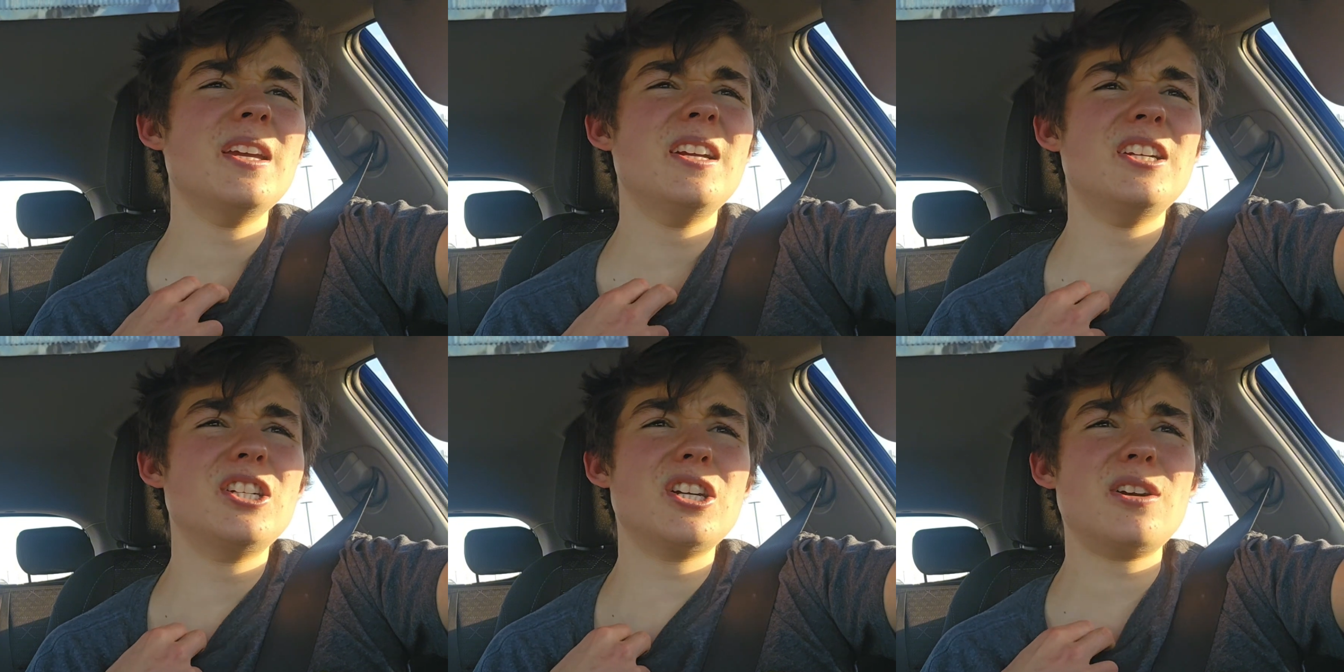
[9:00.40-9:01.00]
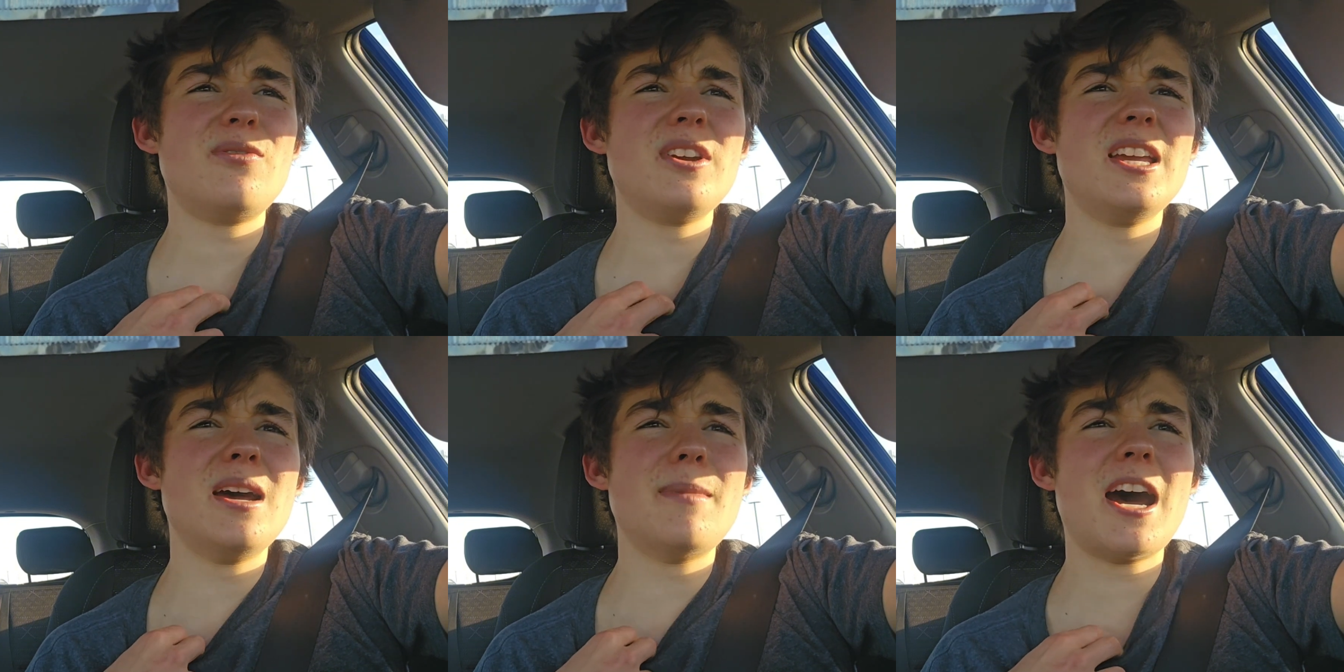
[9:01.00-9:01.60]
sugar-free
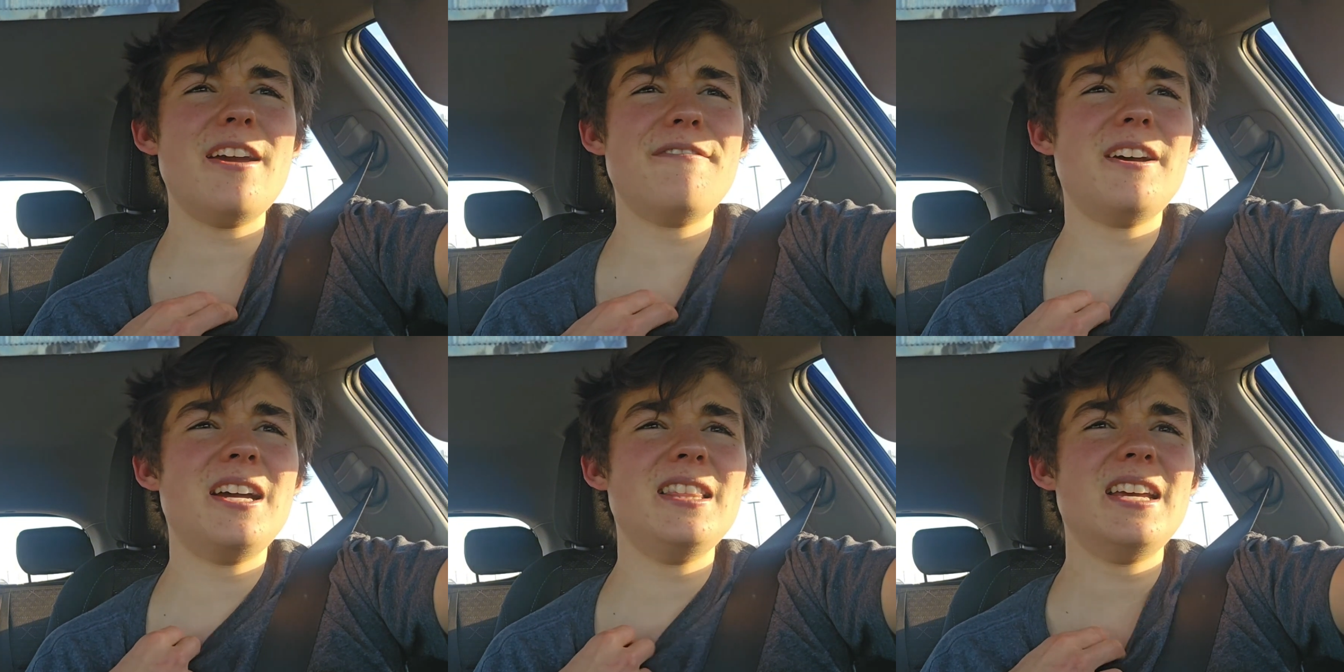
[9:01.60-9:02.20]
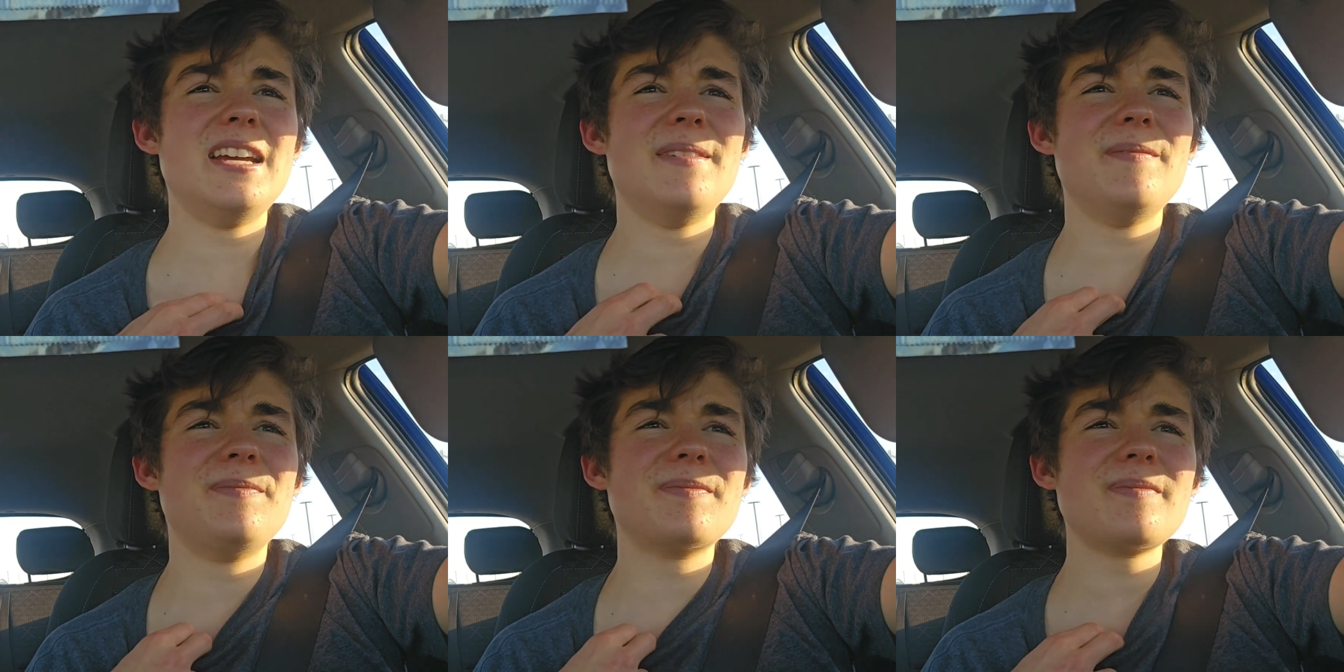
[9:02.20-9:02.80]
gum, I find that
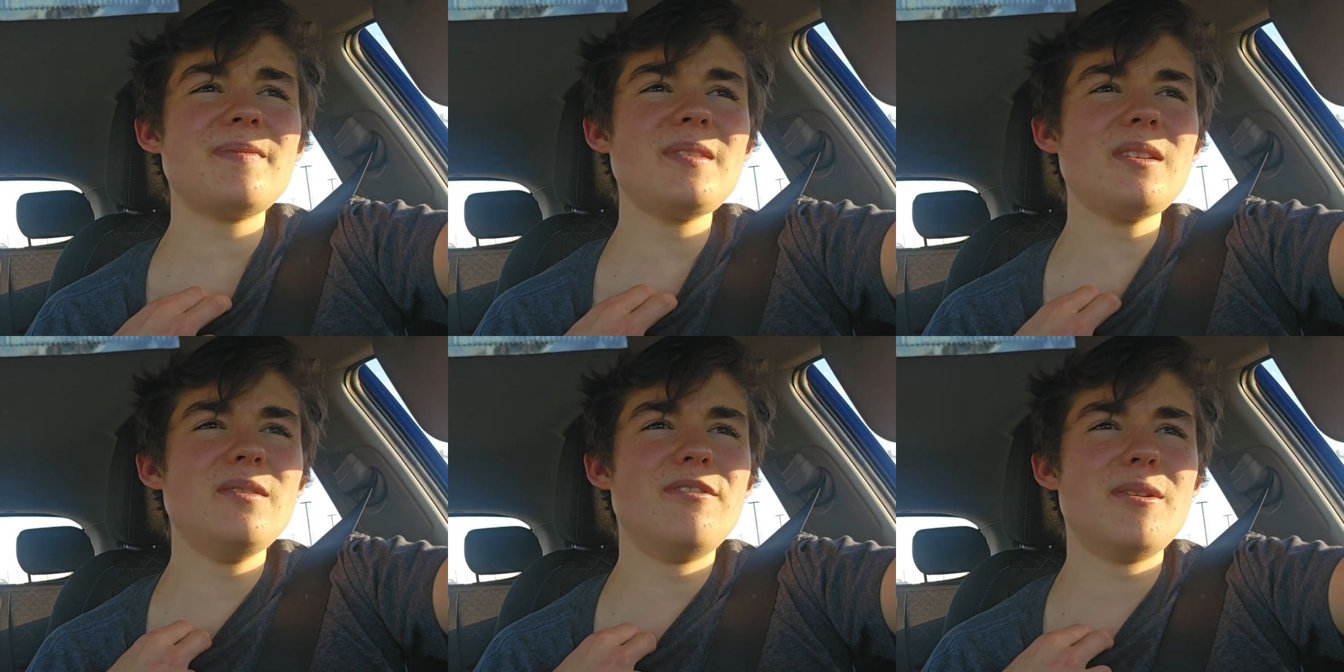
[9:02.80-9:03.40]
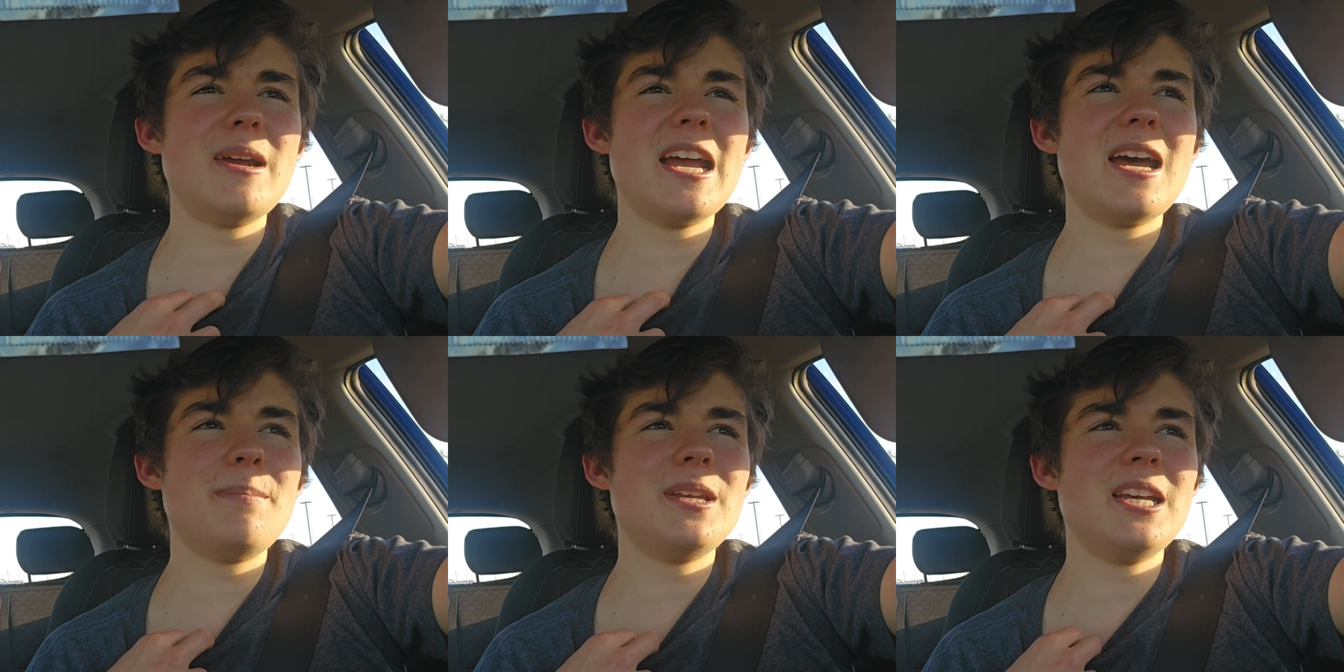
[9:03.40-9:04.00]
for my
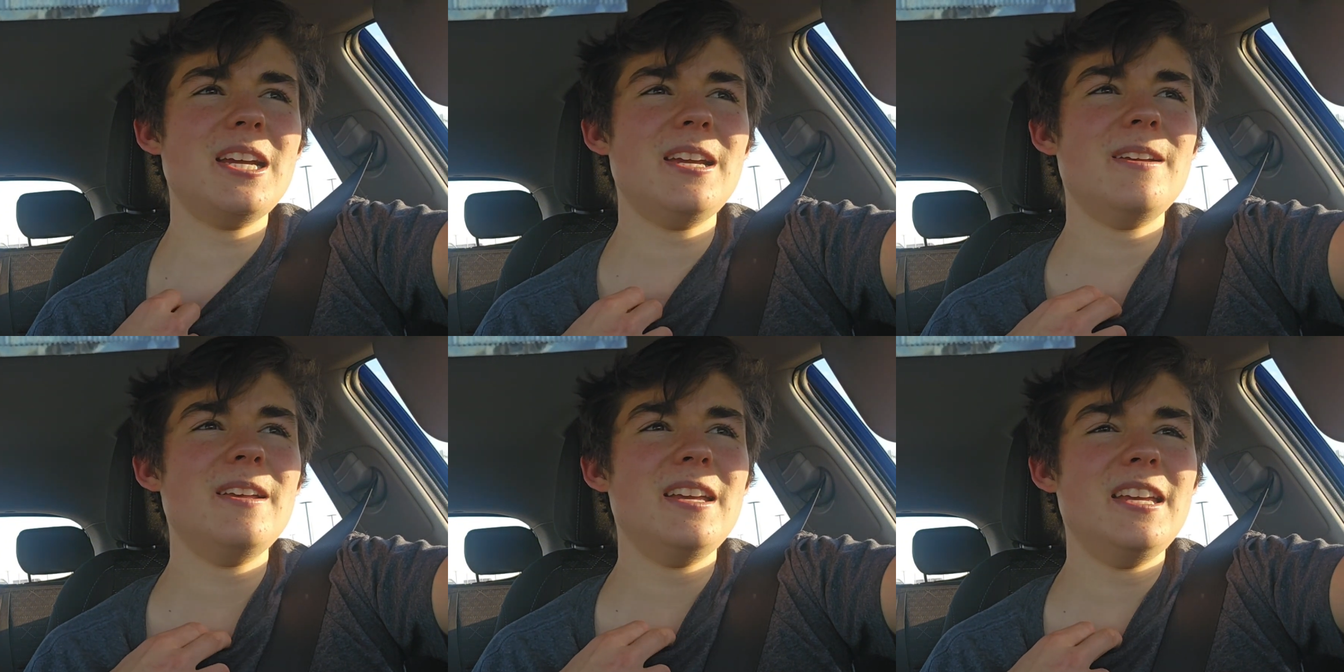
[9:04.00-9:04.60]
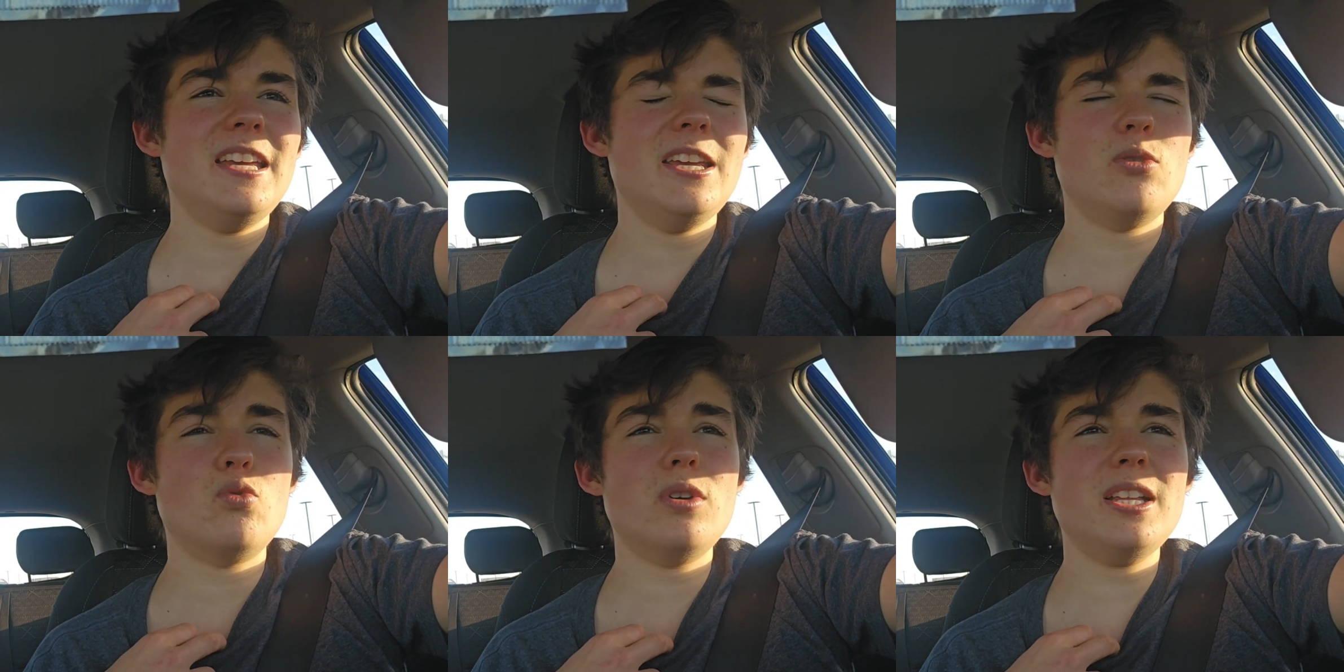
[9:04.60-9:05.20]
appetite, it
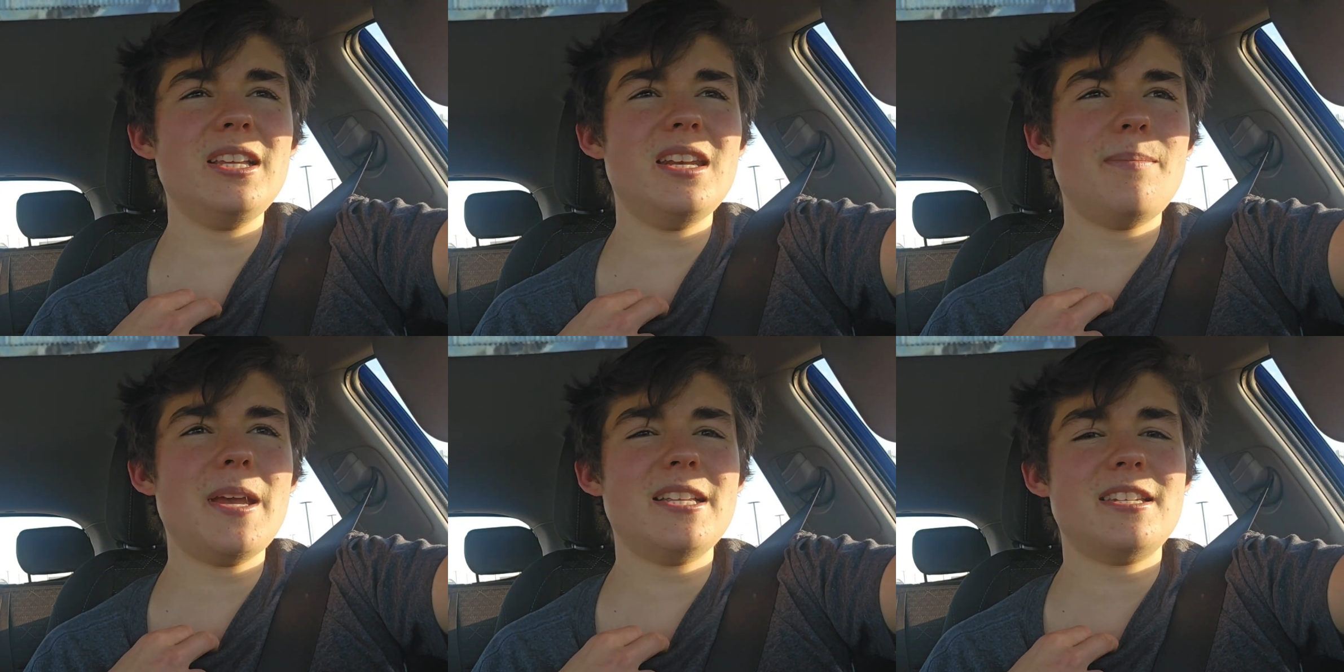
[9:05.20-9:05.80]
really depends.